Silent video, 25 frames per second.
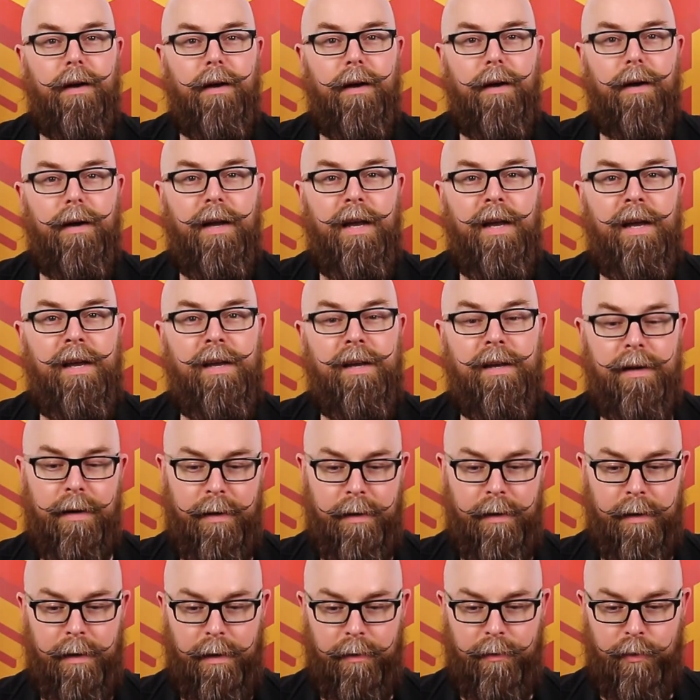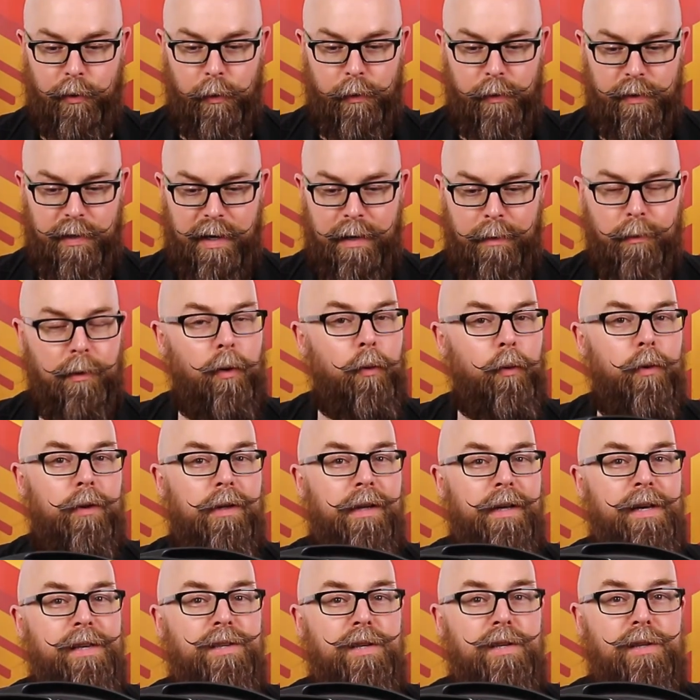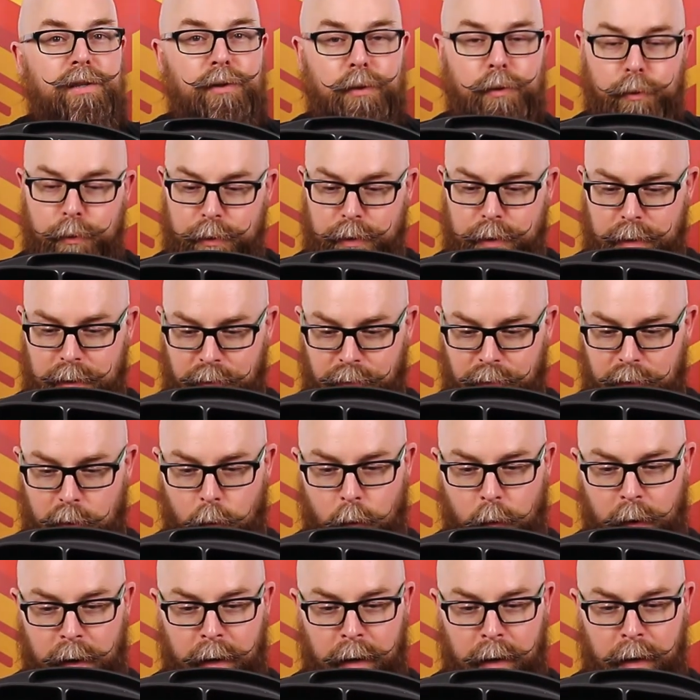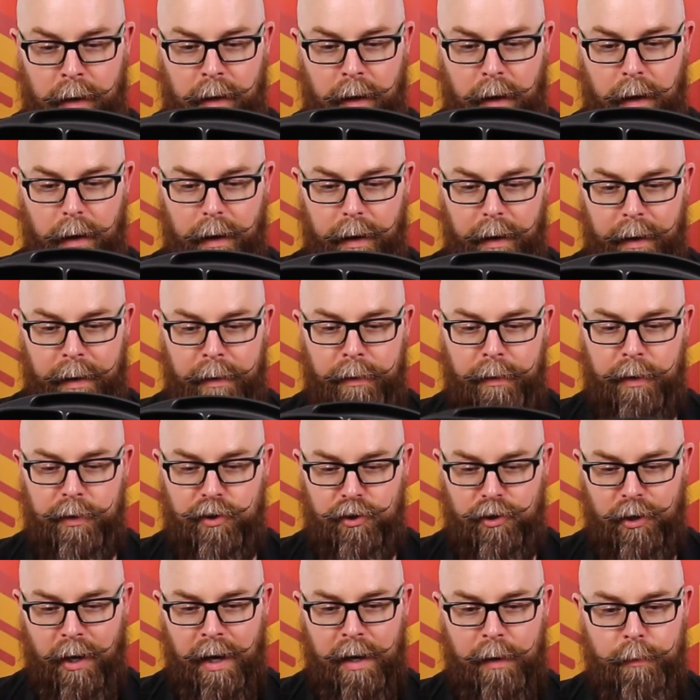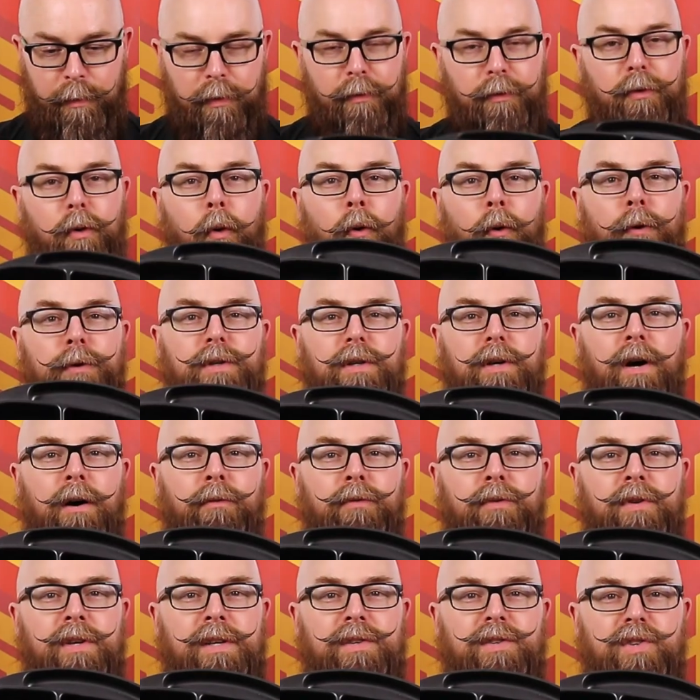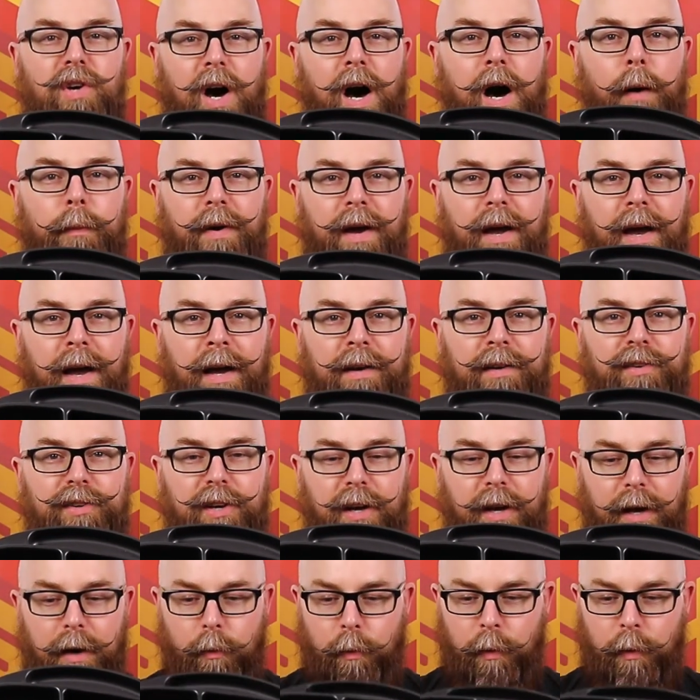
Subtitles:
A turntable, or a lazy Susan if you will, in the shape of course of the top hat,